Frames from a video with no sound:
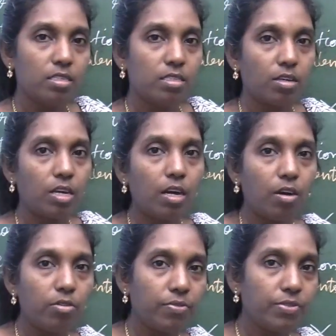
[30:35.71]
So, here
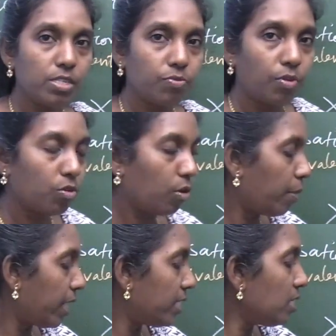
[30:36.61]
out of this 4
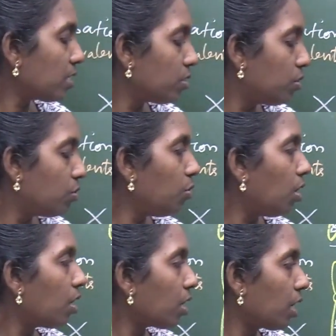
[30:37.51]
chromatids, 2
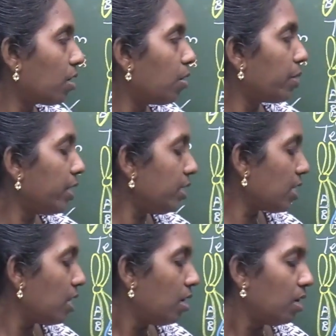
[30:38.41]
are recombinant,
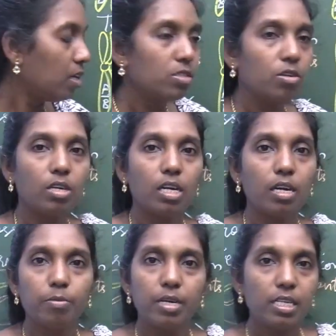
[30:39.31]
total
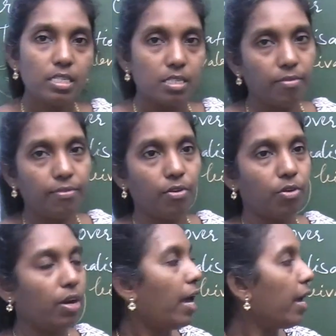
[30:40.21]
number is
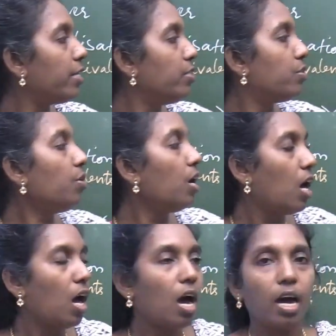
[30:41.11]
4 into
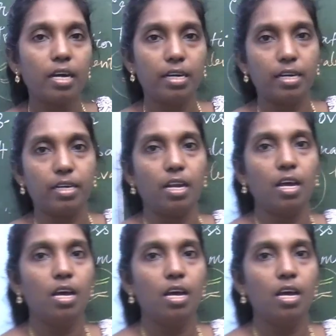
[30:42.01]
100.